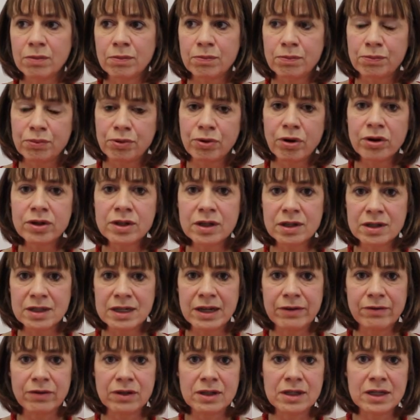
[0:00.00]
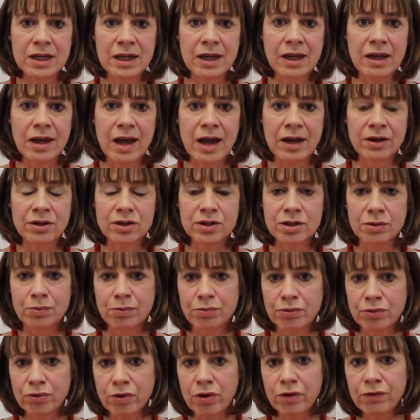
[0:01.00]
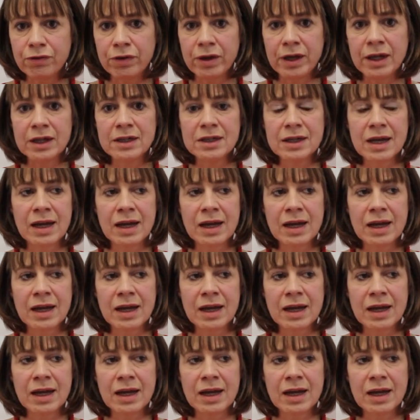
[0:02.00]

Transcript: productivity and to profit